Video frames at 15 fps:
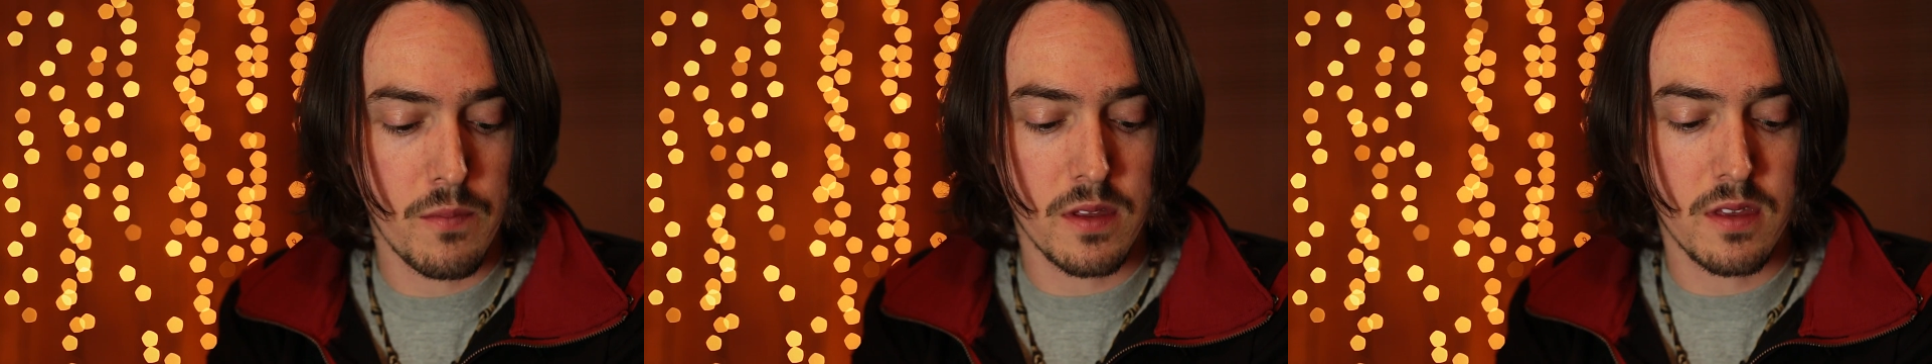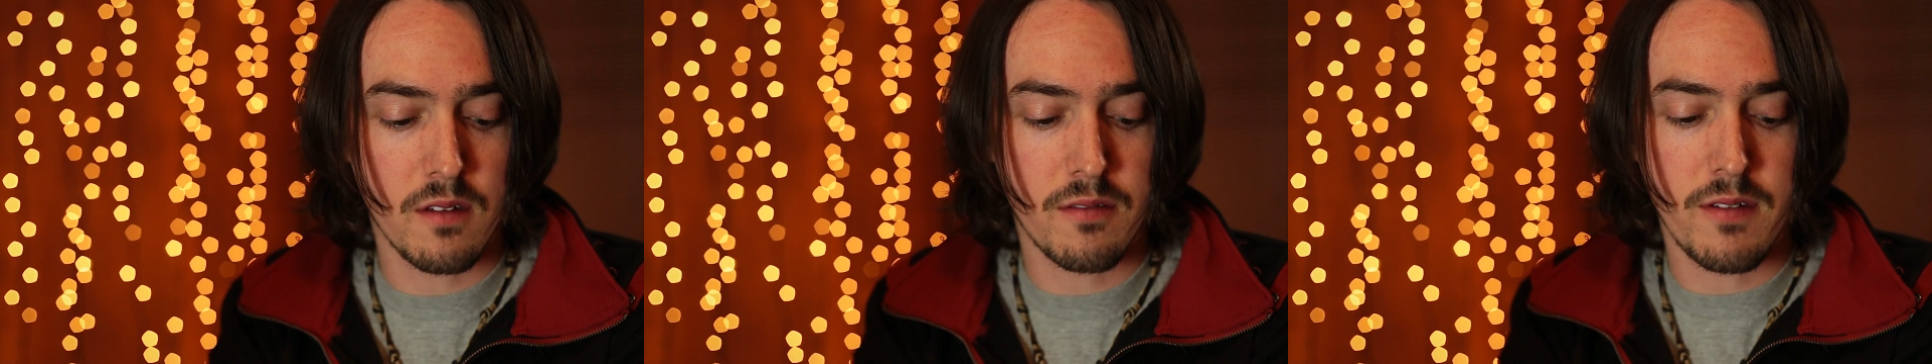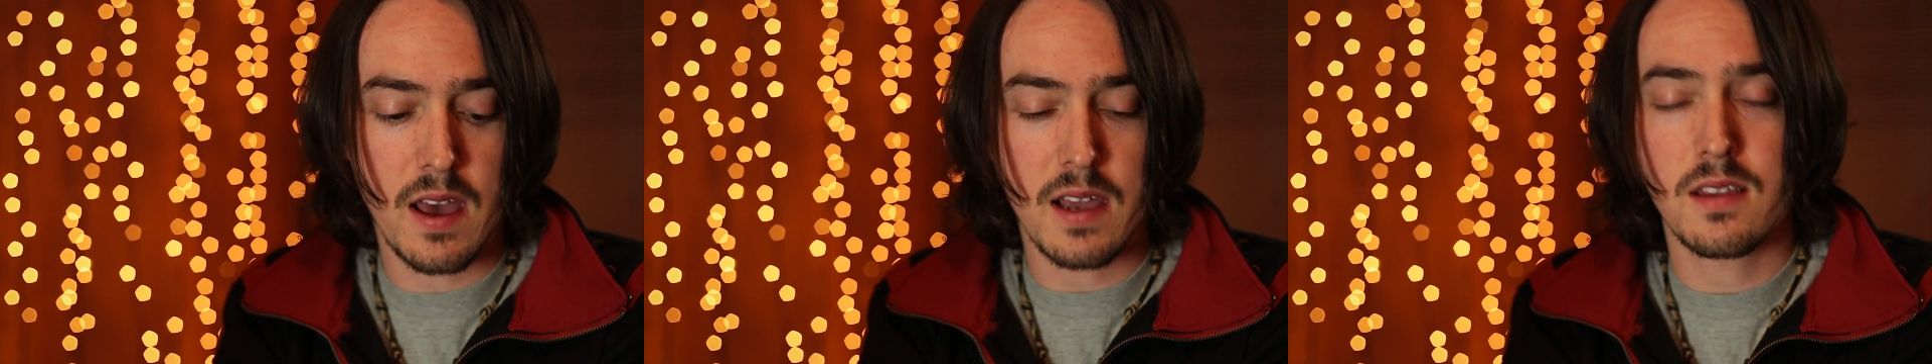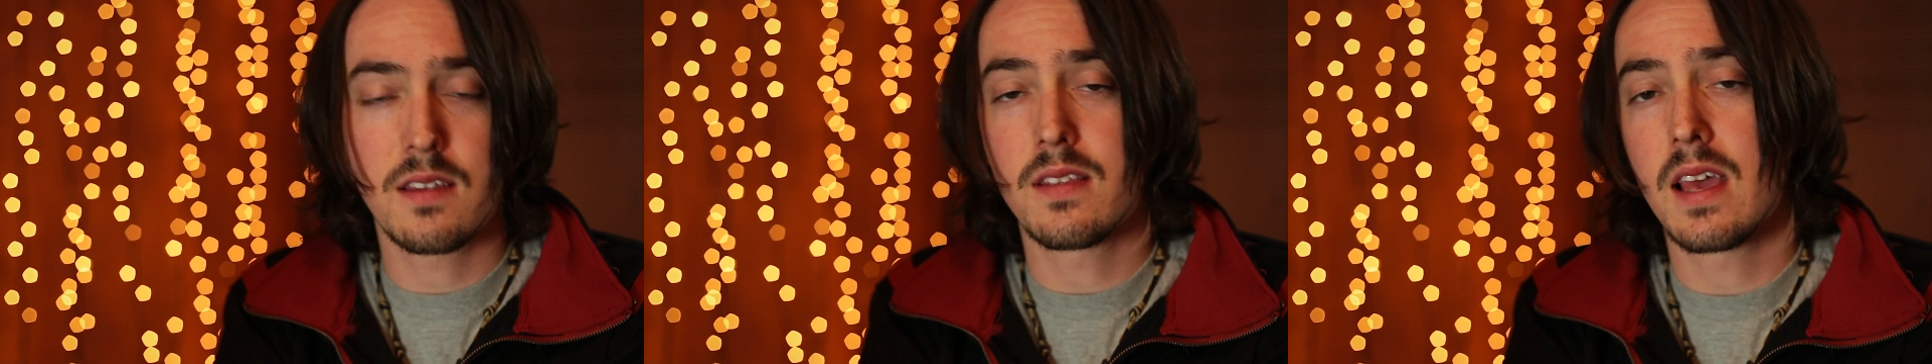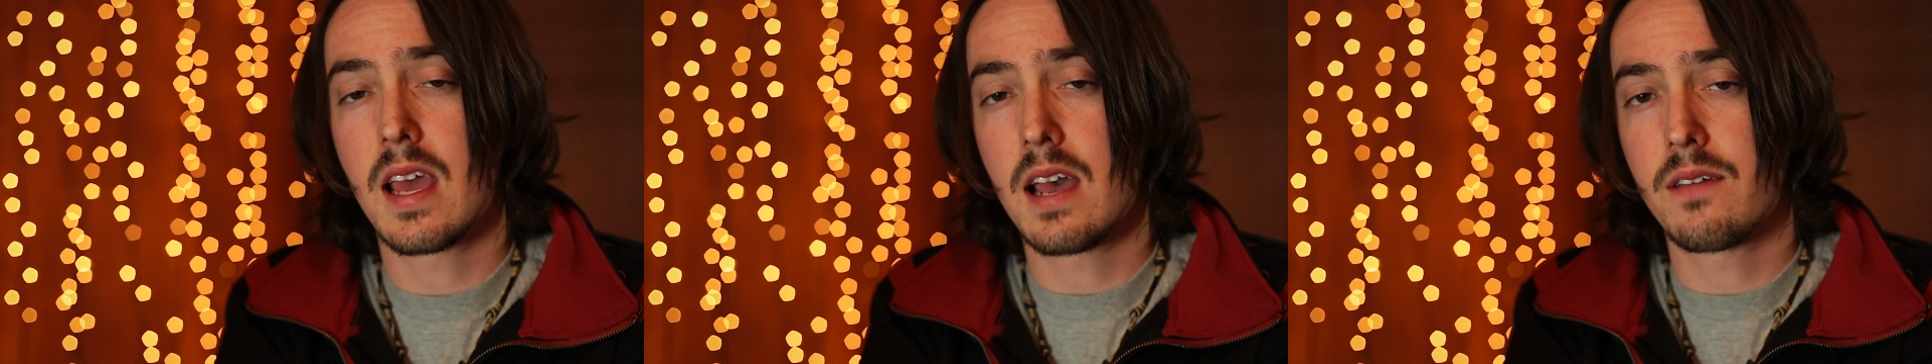but the fact
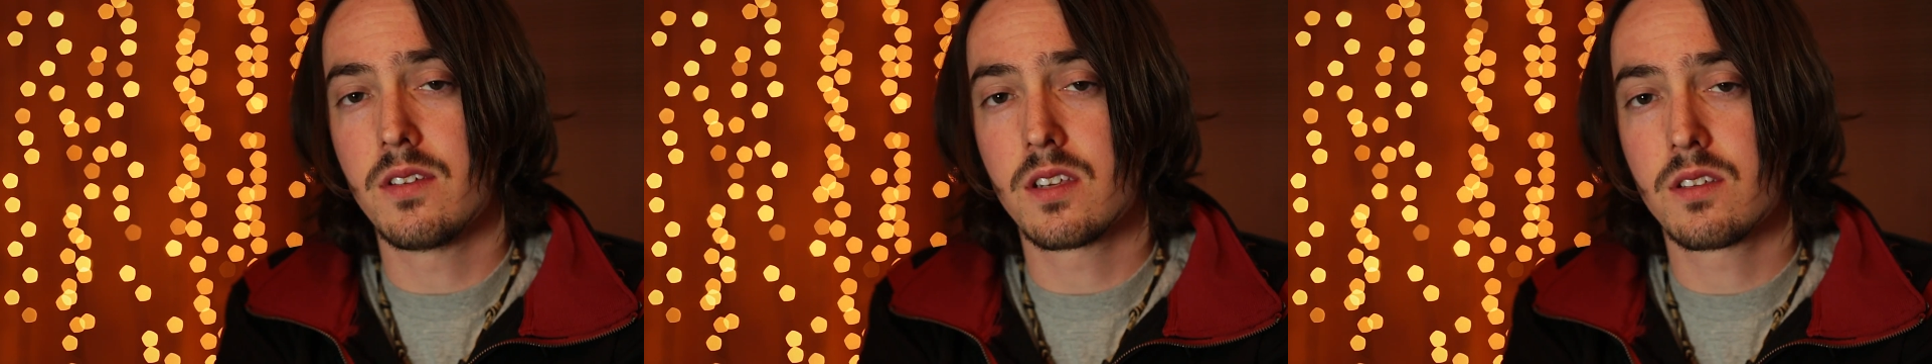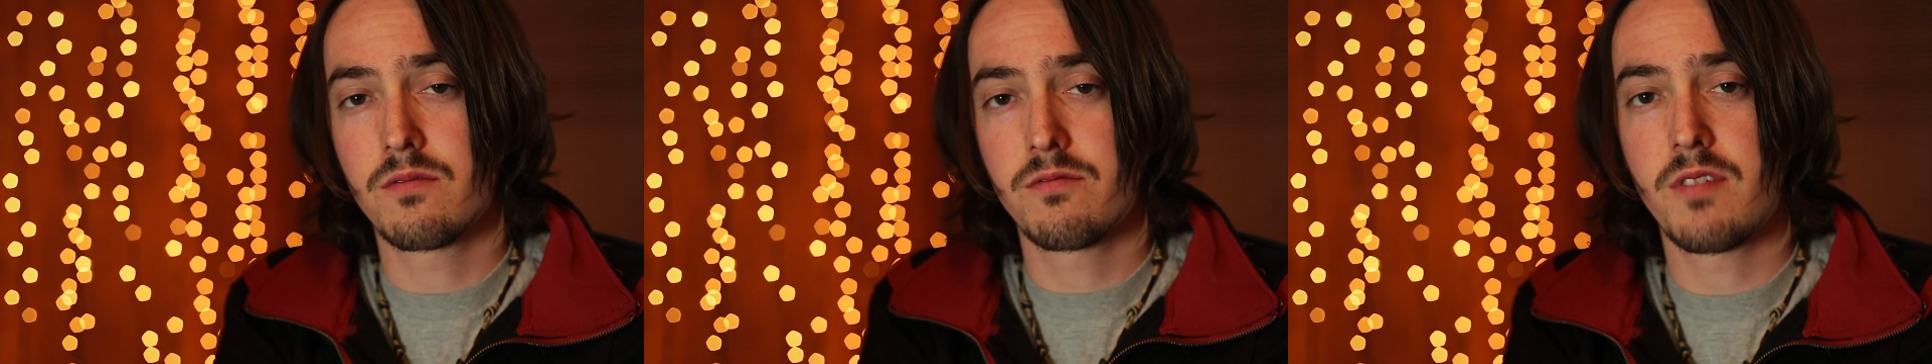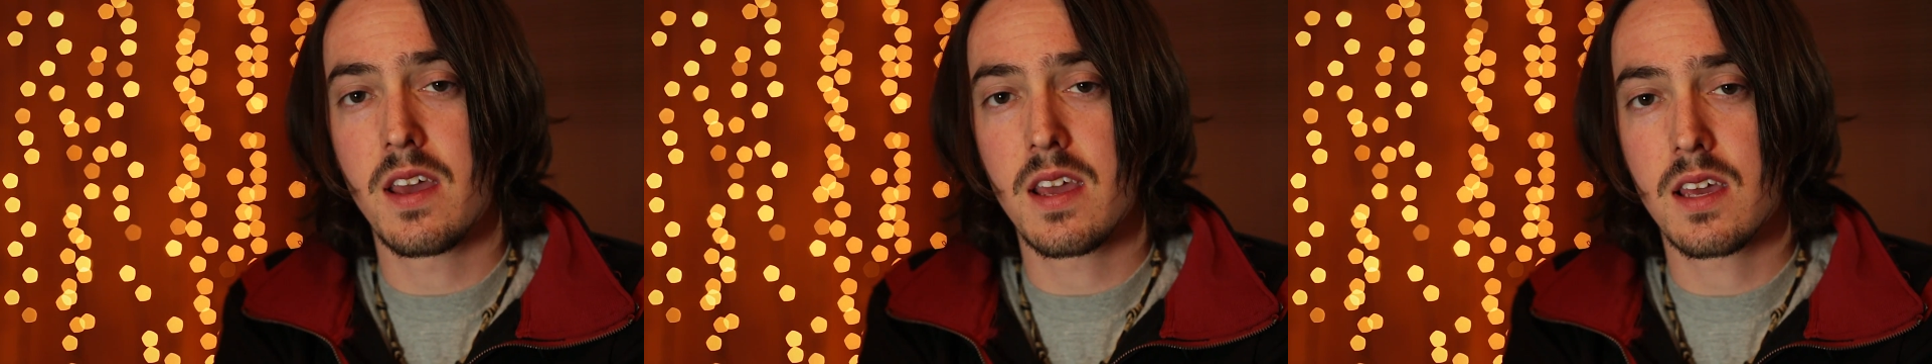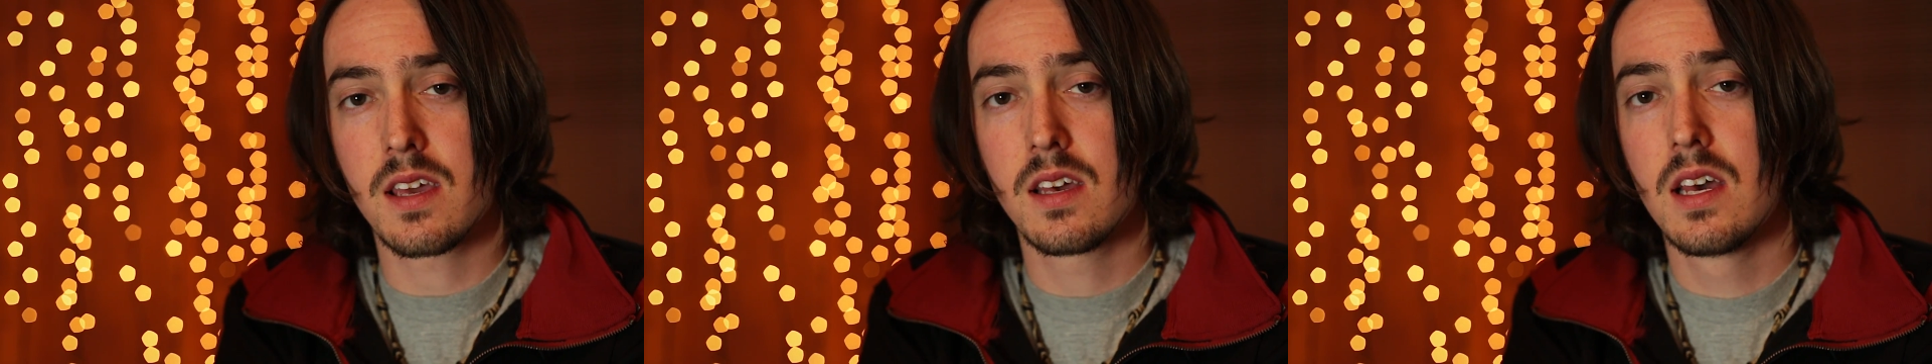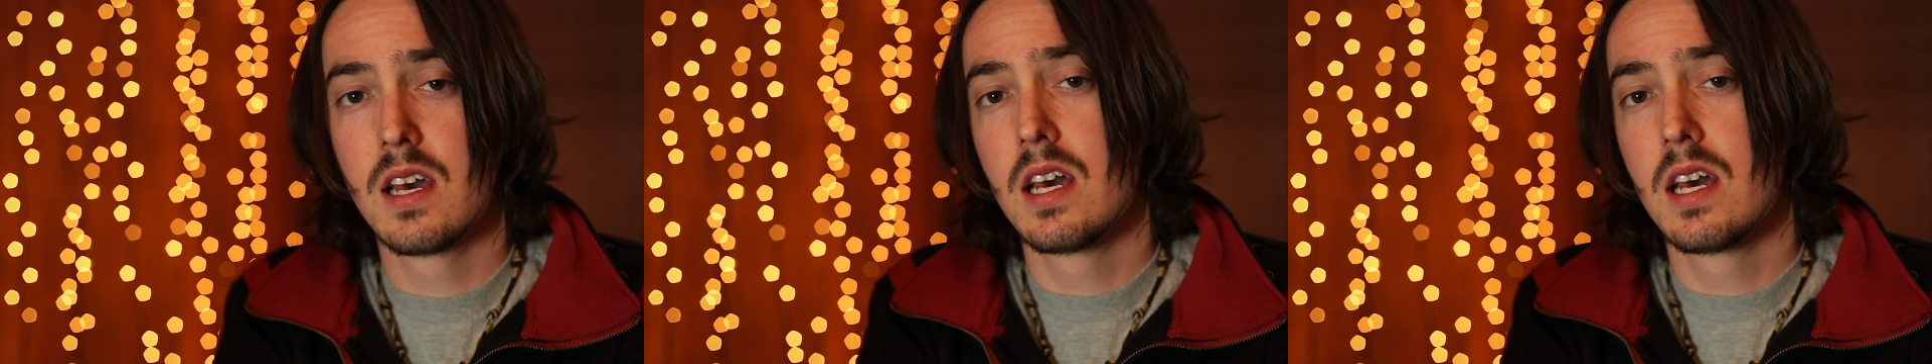that they have this fake